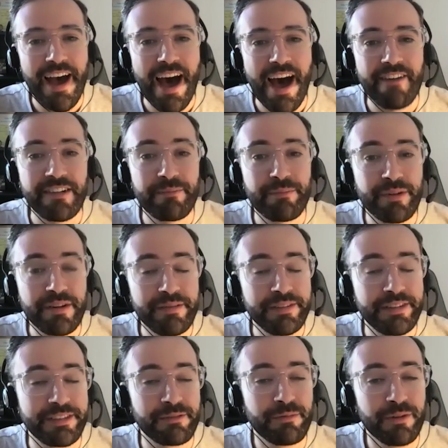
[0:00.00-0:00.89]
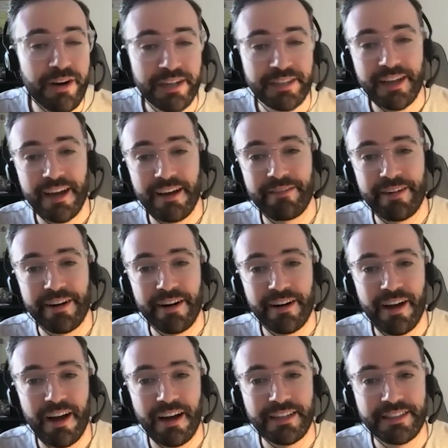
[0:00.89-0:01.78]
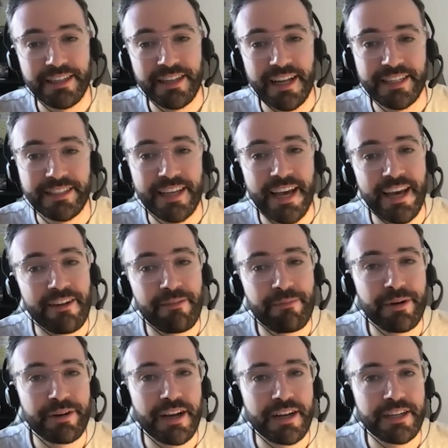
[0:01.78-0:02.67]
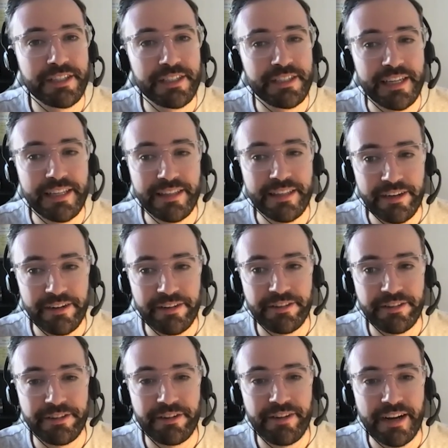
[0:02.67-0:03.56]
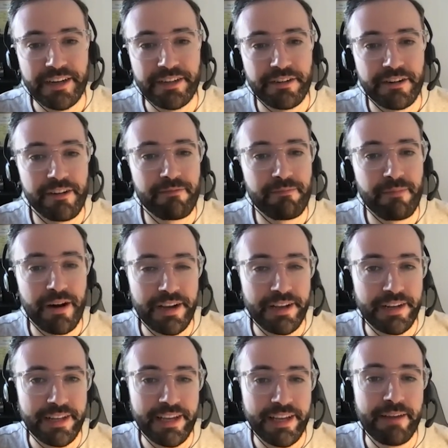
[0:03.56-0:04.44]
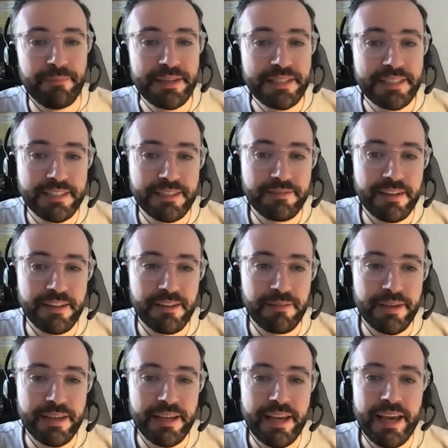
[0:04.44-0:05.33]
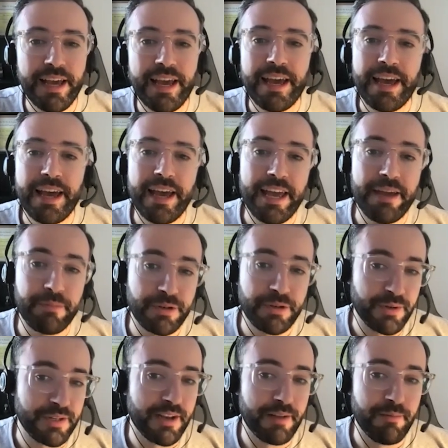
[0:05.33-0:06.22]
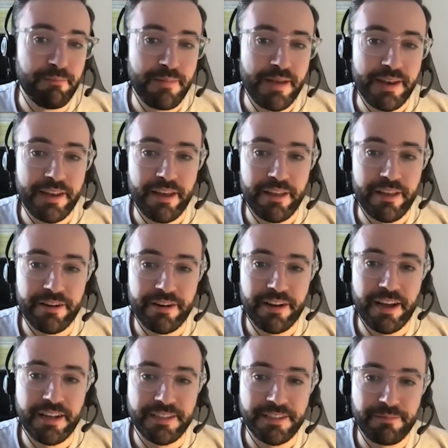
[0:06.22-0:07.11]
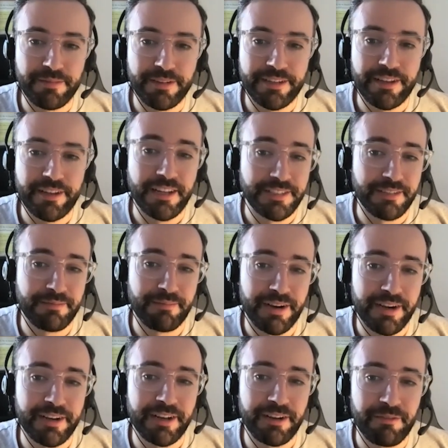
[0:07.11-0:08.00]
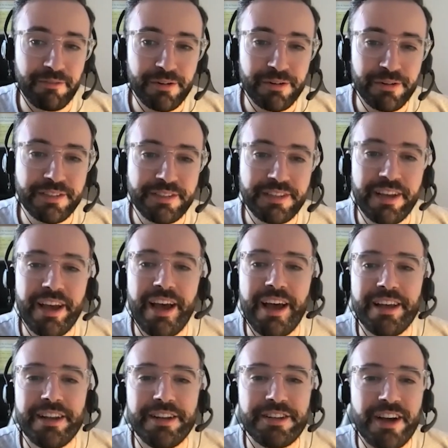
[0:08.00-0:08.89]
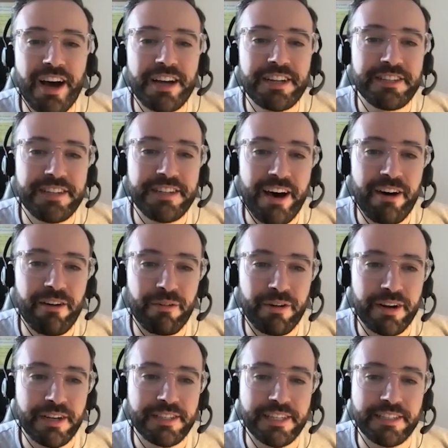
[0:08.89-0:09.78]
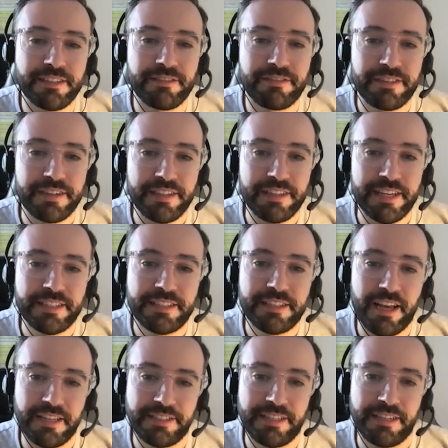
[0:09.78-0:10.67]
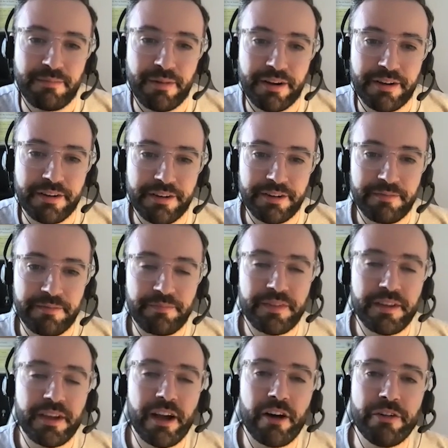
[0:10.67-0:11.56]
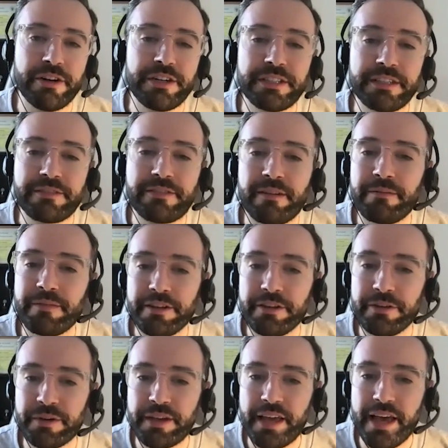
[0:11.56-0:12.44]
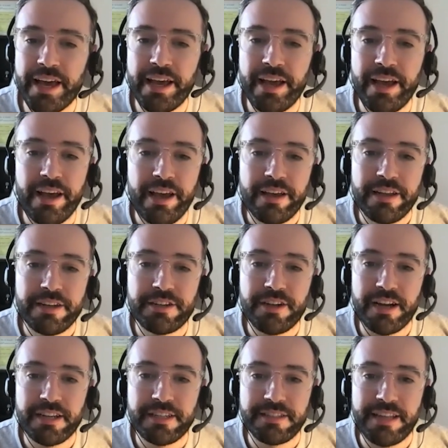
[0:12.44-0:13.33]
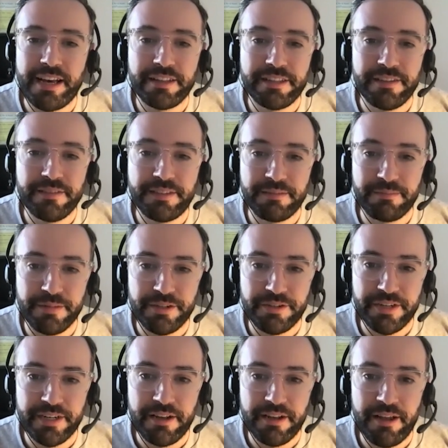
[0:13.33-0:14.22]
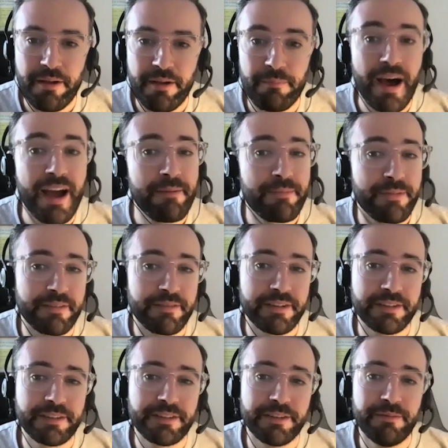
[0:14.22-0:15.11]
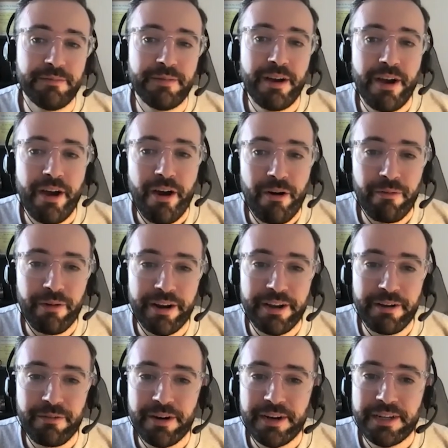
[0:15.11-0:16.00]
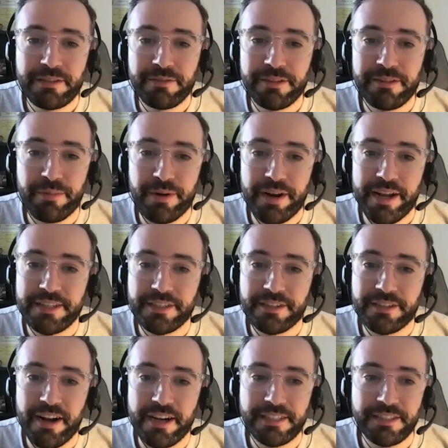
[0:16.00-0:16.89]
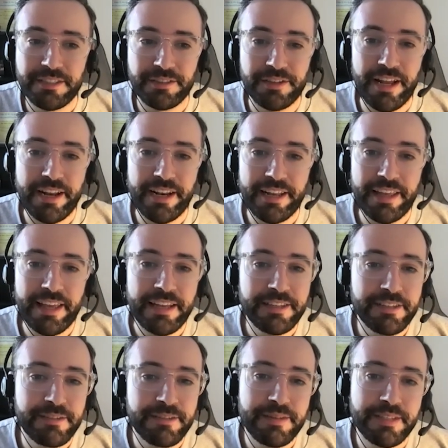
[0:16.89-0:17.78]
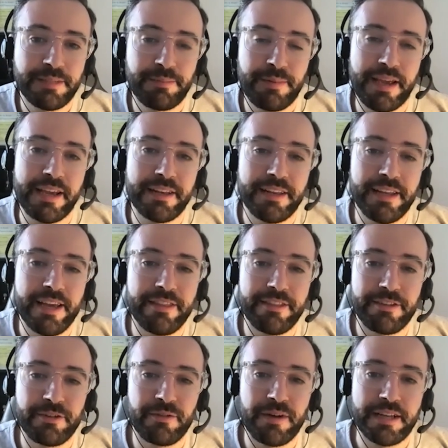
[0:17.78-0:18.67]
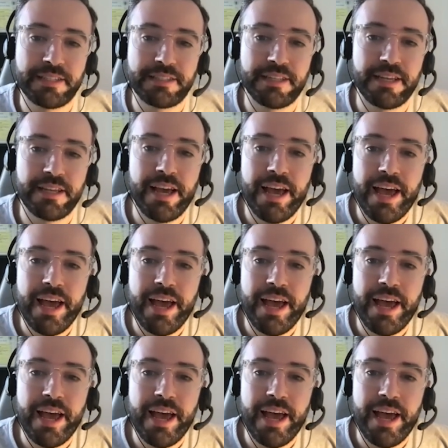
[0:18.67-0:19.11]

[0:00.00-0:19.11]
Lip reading: Having previously worked at Vera Content as the head of production and later the director of marketing and business development, in between many other content marketing roles, Josh now works as a freelance content marketer. Originally from the UK, Josh now lives in Madrid, my previous home, where he works with brands across the United Kingdom, Spain, and the US.